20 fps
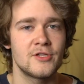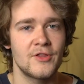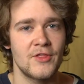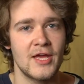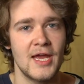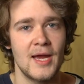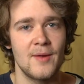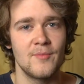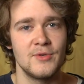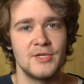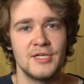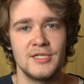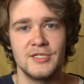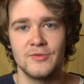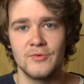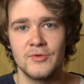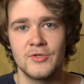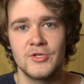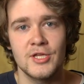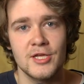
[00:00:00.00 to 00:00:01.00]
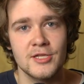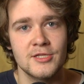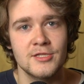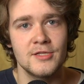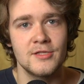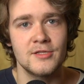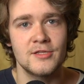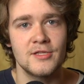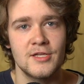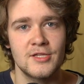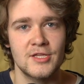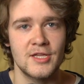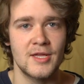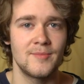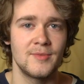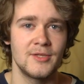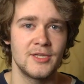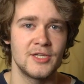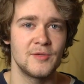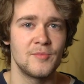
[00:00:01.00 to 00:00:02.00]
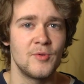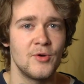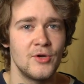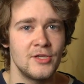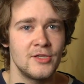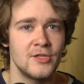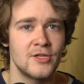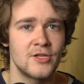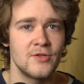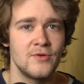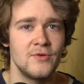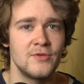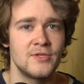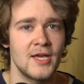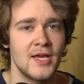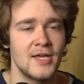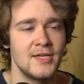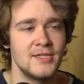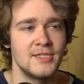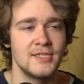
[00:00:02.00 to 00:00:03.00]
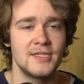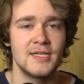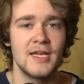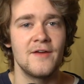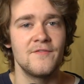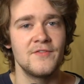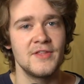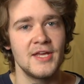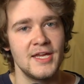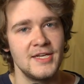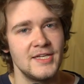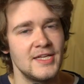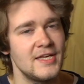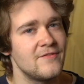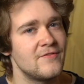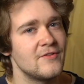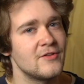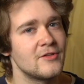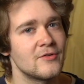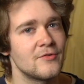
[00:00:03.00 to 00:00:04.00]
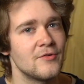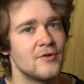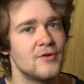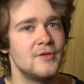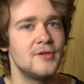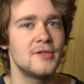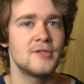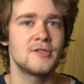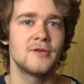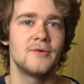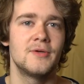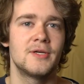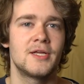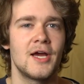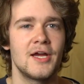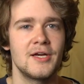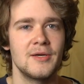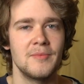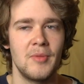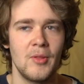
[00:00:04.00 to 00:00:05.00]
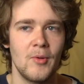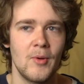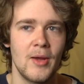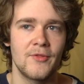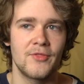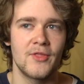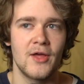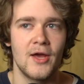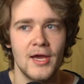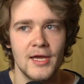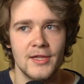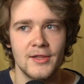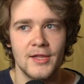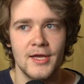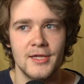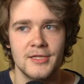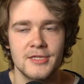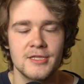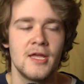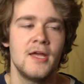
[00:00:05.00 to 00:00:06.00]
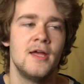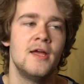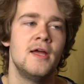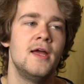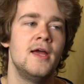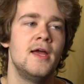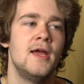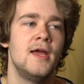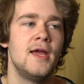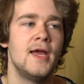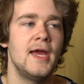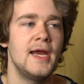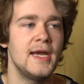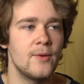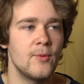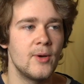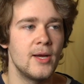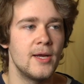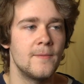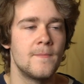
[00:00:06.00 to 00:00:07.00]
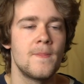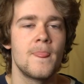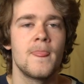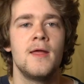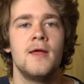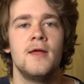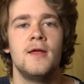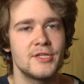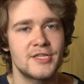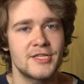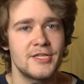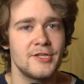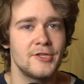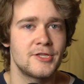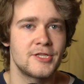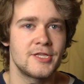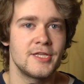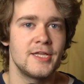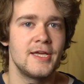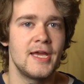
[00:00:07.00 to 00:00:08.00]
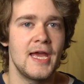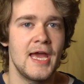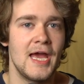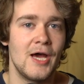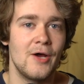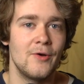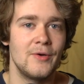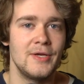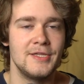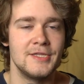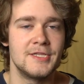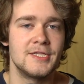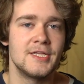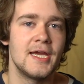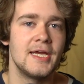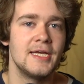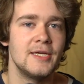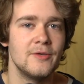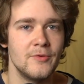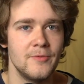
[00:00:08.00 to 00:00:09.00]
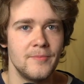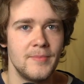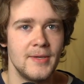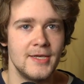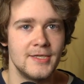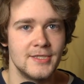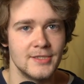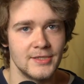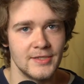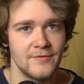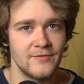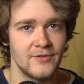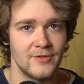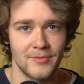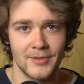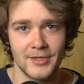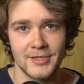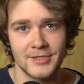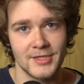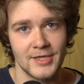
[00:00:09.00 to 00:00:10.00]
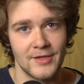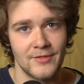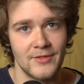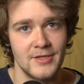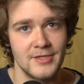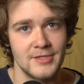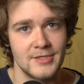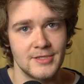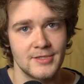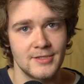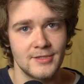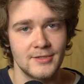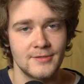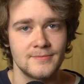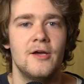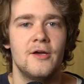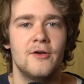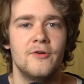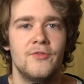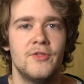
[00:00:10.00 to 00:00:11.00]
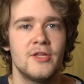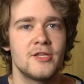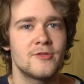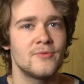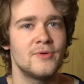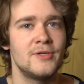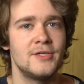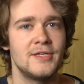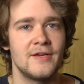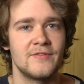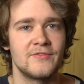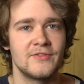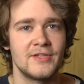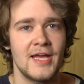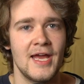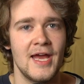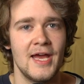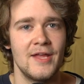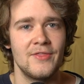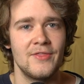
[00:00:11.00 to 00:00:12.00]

unfortunately the camera didn't do it justice. I just had my little point and shoot and didn't have the ND filter on, so it kind of blew out the highlights. Anyway, you can still see how insane it would be to live in a place like this. Now this one definitely